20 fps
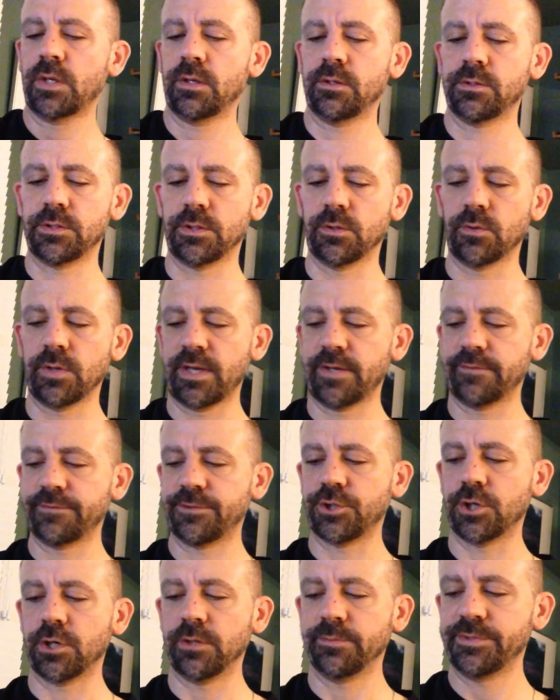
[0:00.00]
so F
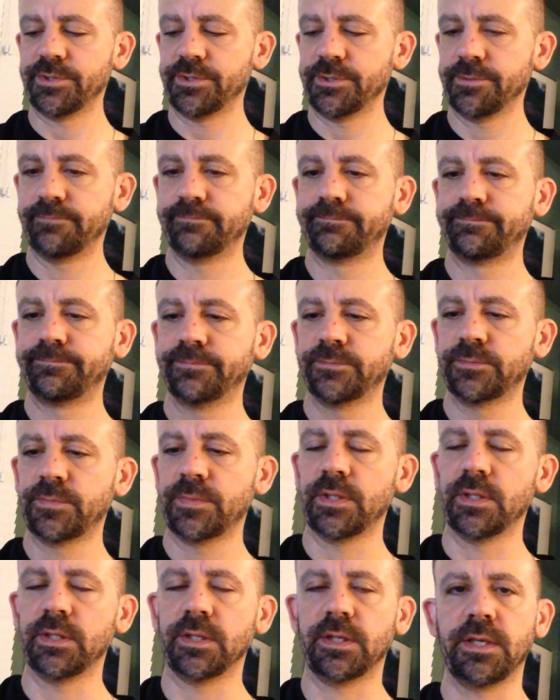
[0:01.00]
sharps.
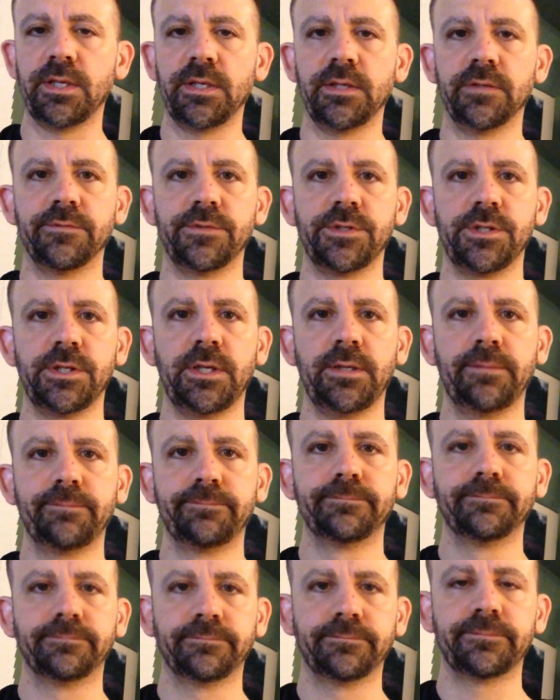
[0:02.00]
In the key of G,
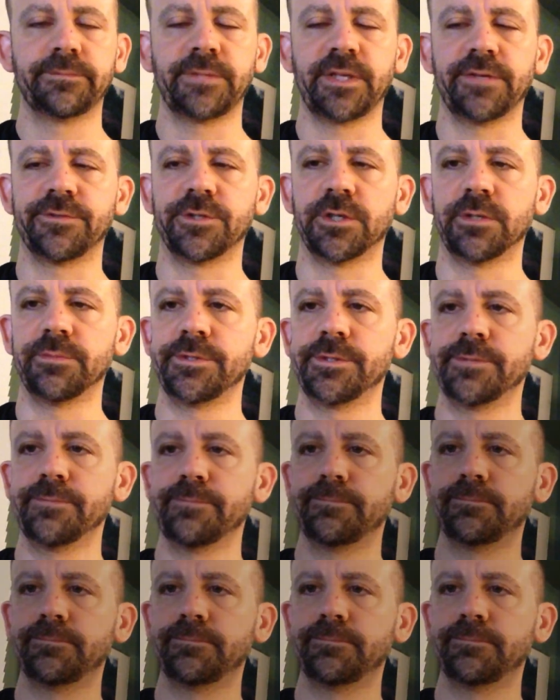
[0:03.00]
F sharps.